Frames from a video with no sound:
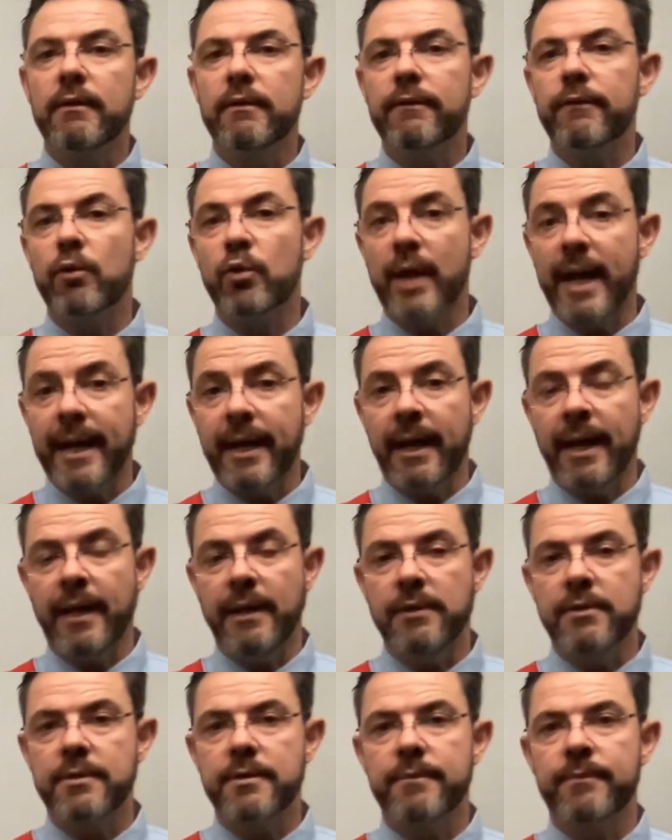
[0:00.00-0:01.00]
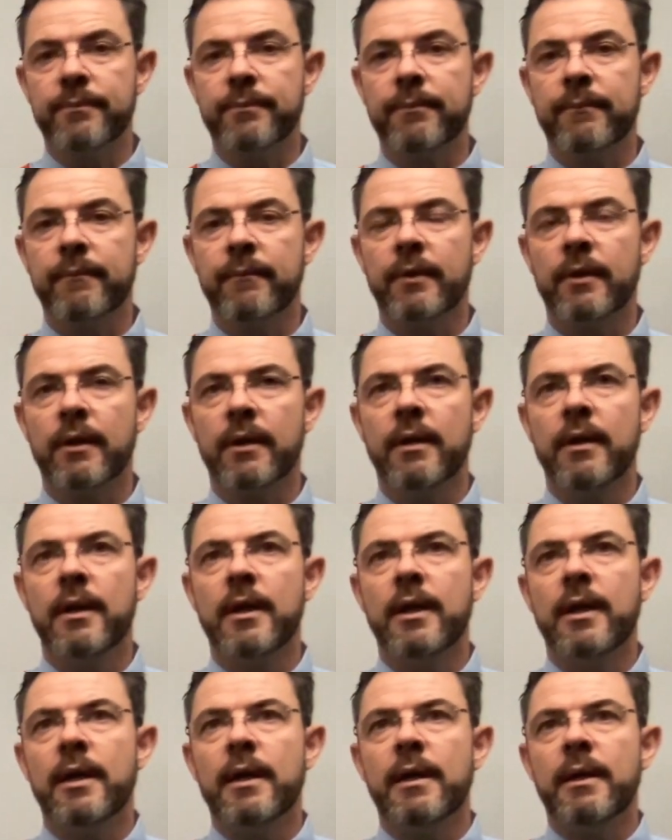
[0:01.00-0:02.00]
for decades.
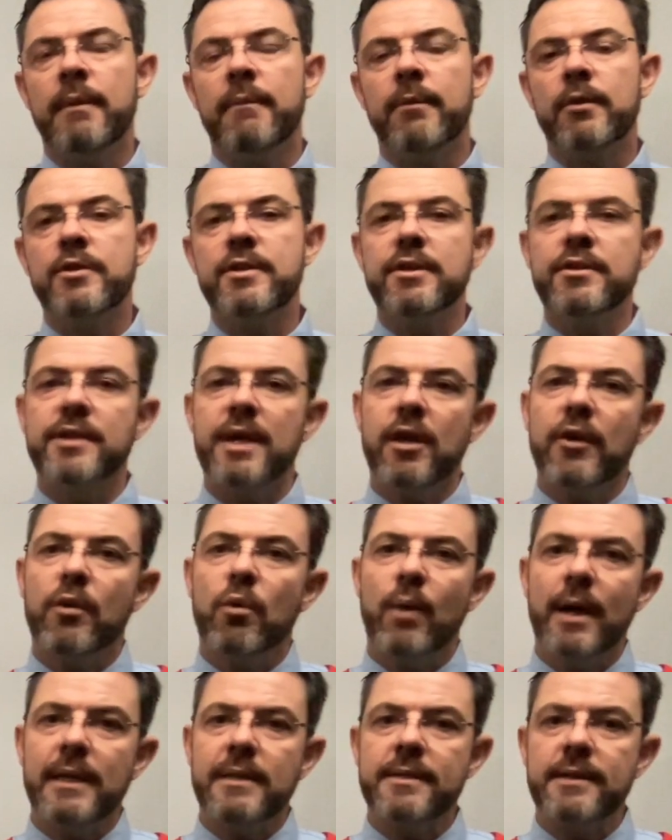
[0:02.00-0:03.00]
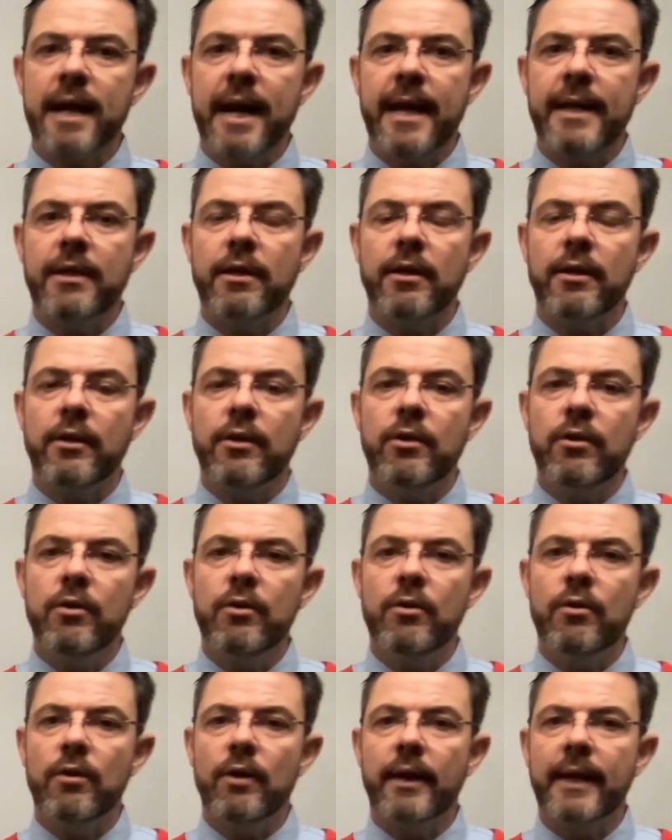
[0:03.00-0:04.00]
Because you see, on the one side,
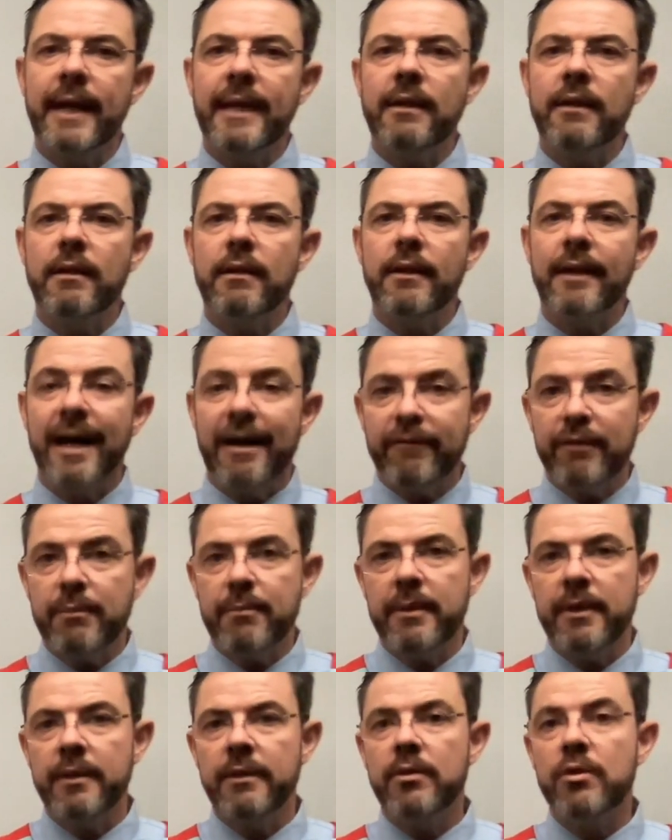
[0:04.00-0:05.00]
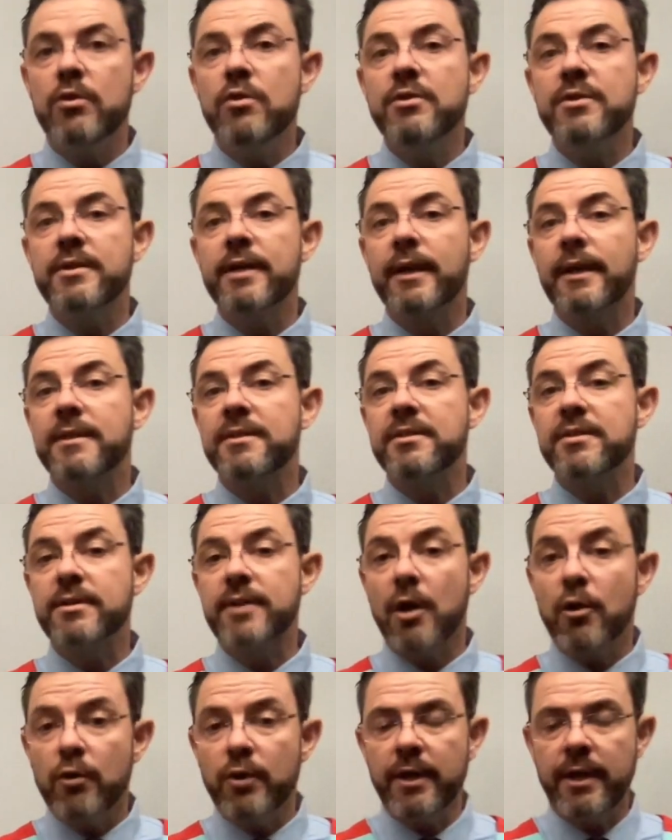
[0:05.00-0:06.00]
you get government who's the
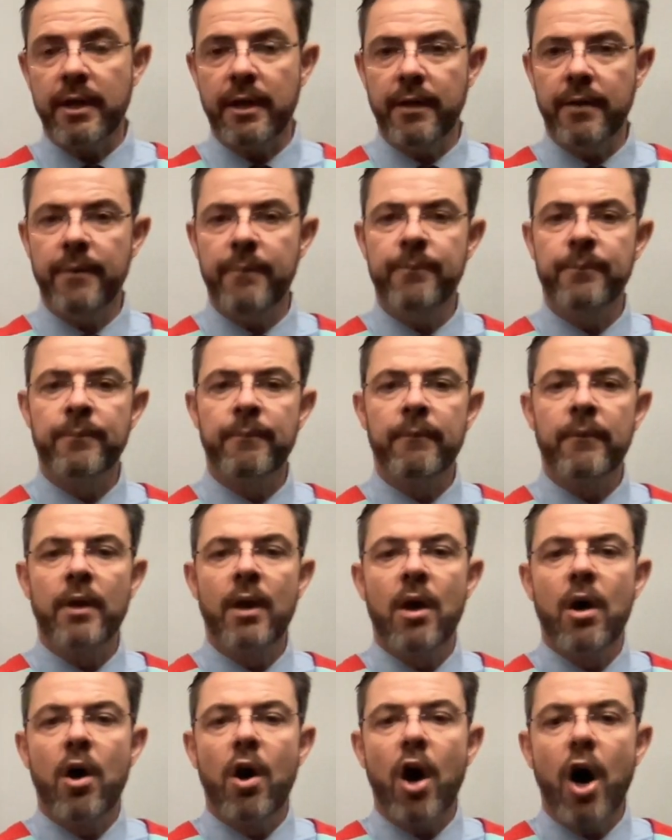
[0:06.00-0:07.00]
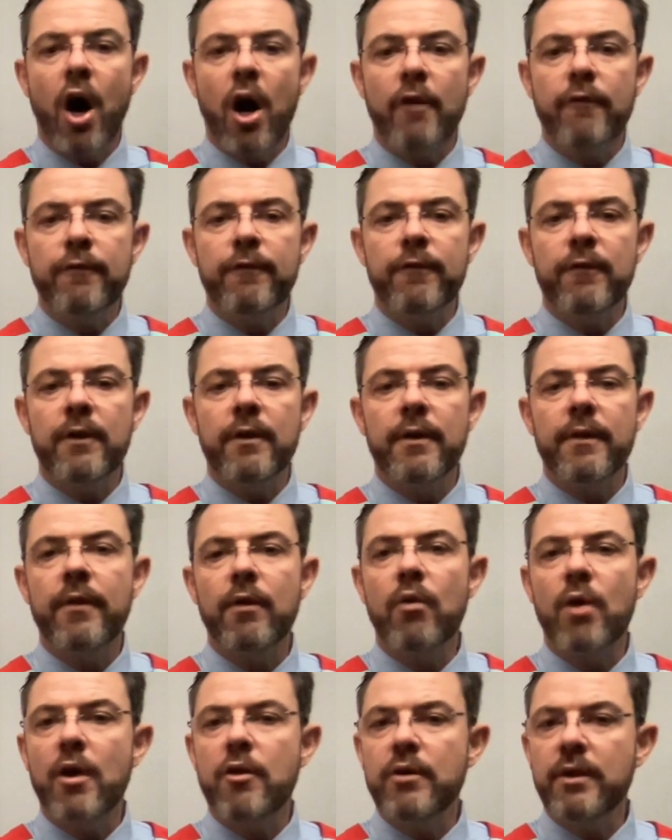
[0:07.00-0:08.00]
custodian of the
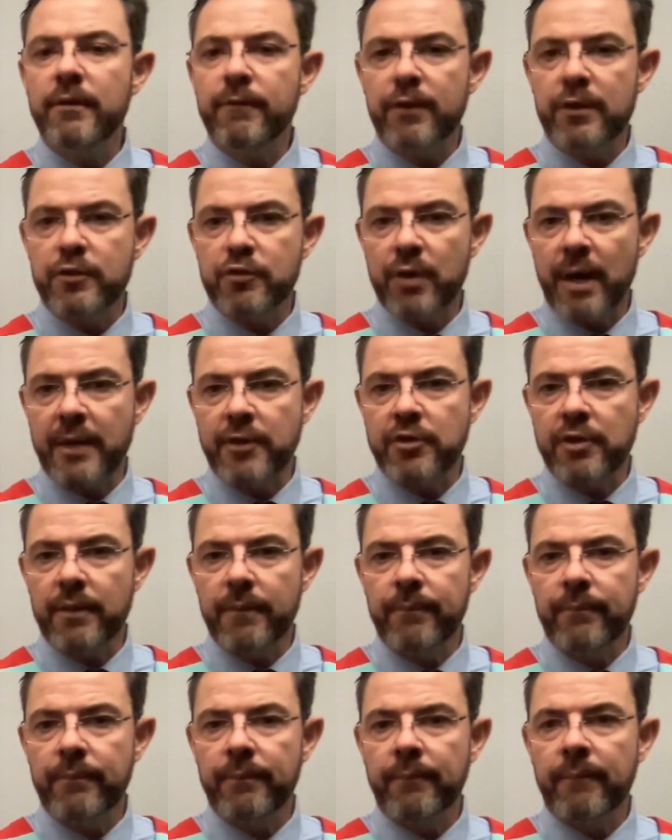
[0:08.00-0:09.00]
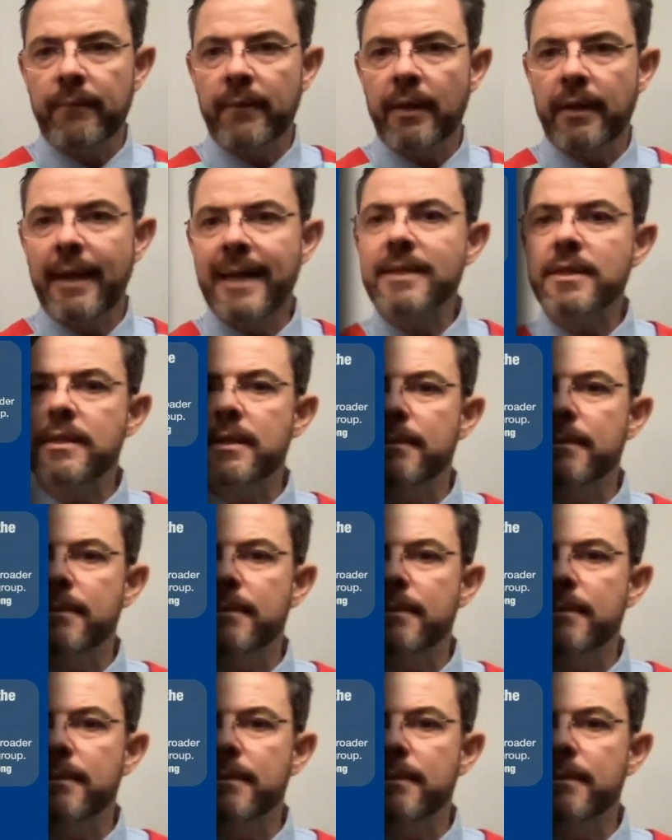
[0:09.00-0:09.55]
road infrastructure. That's